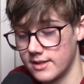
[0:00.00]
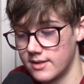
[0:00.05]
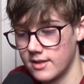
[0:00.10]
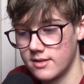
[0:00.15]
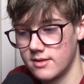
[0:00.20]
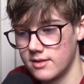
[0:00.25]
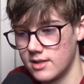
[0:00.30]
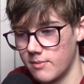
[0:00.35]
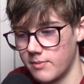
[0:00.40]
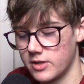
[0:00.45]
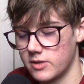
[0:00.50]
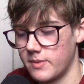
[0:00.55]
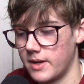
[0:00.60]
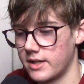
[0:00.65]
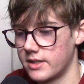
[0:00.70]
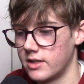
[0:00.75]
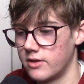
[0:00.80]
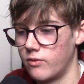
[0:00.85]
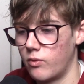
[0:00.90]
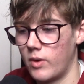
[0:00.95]
consistency
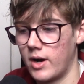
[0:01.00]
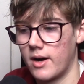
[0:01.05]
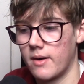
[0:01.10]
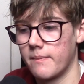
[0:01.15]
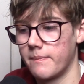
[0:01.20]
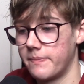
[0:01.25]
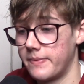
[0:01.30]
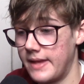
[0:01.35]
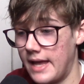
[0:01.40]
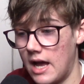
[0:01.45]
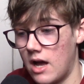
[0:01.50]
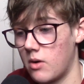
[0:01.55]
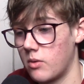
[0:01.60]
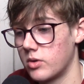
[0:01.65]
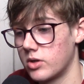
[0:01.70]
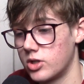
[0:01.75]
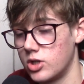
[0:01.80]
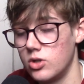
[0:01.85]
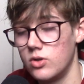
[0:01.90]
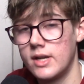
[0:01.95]
perspective, where
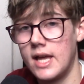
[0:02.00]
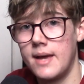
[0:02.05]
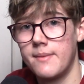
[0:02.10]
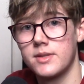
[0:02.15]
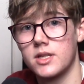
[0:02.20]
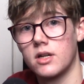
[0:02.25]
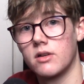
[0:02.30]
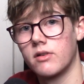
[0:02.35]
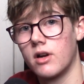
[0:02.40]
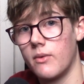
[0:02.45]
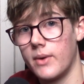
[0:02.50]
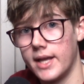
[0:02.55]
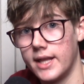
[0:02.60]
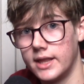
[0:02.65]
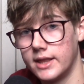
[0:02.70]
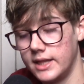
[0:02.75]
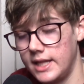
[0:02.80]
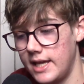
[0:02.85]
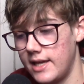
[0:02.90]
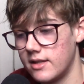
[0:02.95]
now 2 games in a row
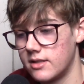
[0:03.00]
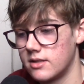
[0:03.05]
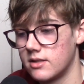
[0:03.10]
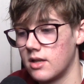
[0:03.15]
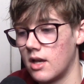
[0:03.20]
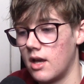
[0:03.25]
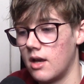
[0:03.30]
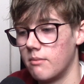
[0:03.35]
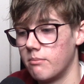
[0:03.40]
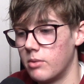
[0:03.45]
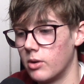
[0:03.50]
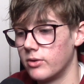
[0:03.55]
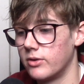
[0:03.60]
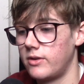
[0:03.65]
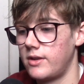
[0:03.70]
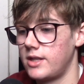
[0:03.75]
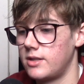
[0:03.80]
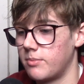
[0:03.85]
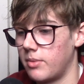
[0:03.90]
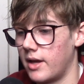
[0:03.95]
at least,
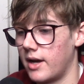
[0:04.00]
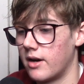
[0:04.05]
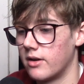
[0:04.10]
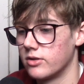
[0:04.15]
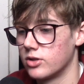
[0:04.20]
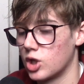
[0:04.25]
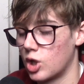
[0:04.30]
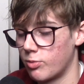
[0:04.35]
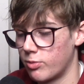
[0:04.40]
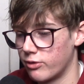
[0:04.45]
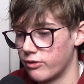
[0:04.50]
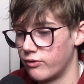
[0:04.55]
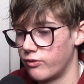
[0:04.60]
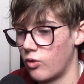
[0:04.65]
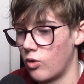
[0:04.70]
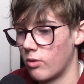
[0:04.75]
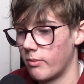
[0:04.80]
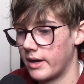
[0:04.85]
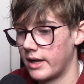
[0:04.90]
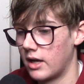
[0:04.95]
both of these players are
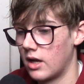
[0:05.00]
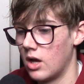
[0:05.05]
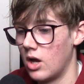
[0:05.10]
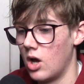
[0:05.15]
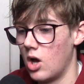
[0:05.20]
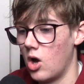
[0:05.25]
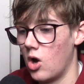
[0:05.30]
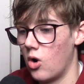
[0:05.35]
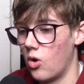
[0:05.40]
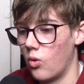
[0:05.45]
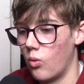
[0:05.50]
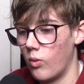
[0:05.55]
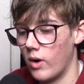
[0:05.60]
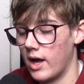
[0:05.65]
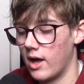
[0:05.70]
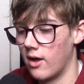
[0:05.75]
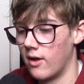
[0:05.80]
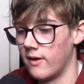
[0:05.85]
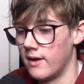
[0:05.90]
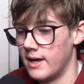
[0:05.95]
performing
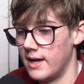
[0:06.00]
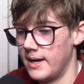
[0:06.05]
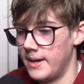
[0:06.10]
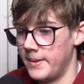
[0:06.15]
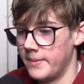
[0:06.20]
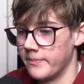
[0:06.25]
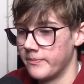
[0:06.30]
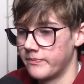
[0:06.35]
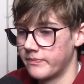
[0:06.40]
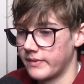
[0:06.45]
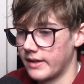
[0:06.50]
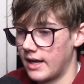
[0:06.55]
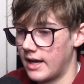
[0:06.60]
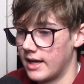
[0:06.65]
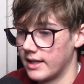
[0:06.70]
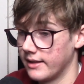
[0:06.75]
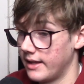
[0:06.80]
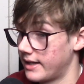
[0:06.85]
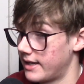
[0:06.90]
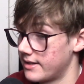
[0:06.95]
well.
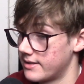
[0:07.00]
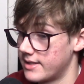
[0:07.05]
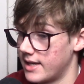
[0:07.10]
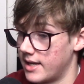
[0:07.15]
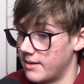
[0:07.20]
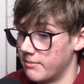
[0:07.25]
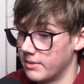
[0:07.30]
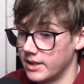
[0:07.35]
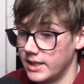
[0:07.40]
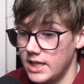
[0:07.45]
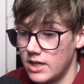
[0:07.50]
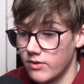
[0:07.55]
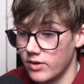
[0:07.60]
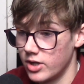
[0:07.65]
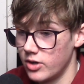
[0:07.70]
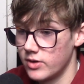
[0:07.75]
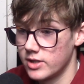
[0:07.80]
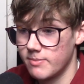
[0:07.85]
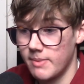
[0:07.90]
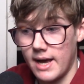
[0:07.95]
Like I said,
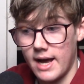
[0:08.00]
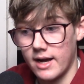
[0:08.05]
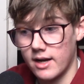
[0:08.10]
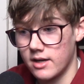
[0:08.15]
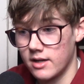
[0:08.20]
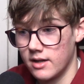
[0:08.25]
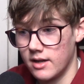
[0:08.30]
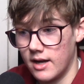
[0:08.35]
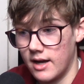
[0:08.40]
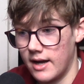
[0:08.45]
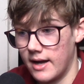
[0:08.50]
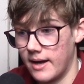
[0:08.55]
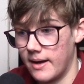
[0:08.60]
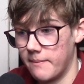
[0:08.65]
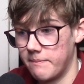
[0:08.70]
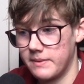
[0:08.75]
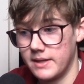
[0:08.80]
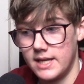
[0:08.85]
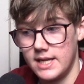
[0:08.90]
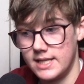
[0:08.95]
Malik Renaud is back.
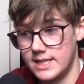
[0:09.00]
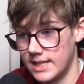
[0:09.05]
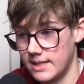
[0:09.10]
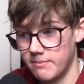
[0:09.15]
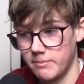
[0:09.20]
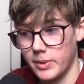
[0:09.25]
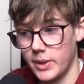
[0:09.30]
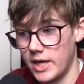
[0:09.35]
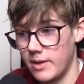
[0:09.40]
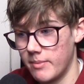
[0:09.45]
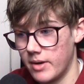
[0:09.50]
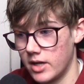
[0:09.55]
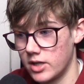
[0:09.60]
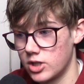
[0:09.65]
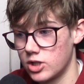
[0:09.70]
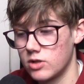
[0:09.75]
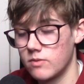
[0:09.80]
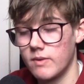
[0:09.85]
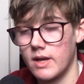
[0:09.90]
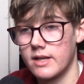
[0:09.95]
He didn't play
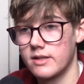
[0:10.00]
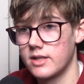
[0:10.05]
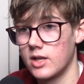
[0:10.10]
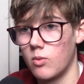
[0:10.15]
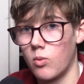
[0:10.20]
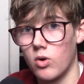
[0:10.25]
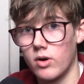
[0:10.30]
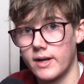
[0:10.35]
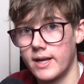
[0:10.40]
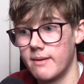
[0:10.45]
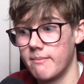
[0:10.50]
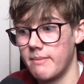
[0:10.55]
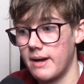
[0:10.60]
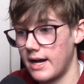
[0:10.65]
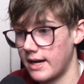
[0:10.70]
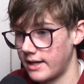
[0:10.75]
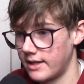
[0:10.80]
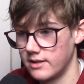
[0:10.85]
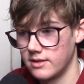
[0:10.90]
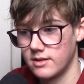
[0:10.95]
much as they work him
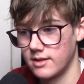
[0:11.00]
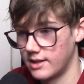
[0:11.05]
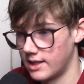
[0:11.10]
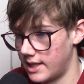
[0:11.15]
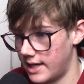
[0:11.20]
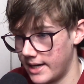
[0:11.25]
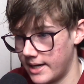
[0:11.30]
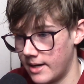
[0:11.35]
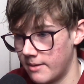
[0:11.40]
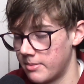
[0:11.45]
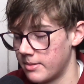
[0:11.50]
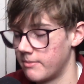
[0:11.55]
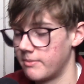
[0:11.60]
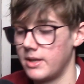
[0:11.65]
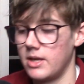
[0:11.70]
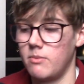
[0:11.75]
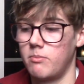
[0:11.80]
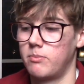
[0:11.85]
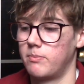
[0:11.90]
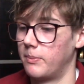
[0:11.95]
back into the lineup.
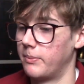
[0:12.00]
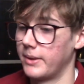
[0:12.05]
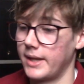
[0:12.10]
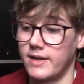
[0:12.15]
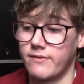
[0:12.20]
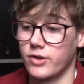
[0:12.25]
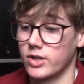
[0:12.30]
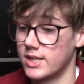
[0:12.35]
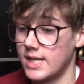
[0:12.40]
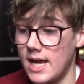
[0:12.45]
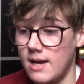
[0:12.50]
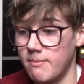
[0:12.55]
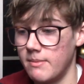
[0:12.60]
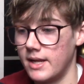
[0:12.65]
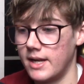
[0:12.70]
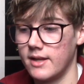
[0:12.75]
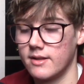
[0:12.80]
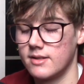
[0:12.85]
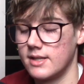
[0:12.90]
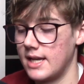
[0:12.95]
He played for
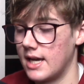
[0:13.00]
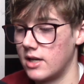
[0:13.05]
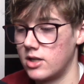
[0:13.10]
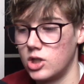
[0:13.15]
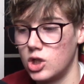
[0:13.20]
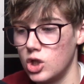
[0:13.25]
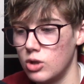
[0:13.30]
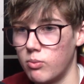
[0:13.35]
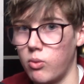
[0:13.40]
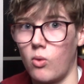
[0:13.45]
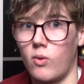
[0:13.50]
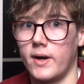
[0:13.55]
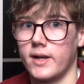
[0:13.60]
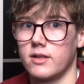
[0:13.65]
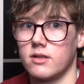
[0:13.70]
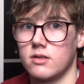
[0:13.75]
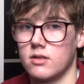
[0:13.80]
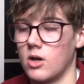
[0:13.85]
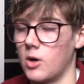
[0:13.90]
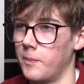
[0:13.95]
10 minutes. He had 2
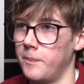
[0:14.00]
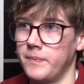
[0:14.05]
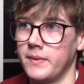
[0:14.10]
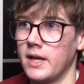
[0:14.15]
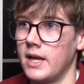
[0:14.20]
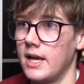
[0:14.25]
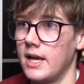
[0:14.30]
points, so